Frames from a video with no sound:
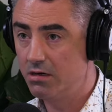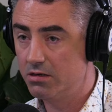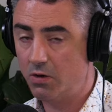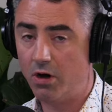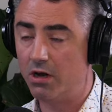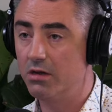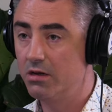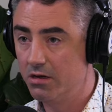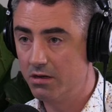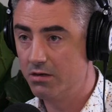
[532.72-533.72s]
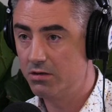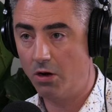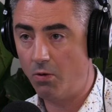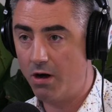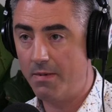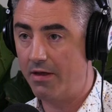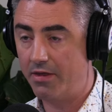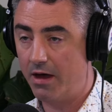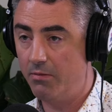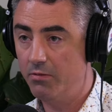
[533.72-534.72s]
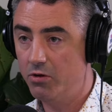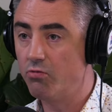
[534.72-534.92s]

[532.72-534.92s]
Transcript: So what? Don't worry about them.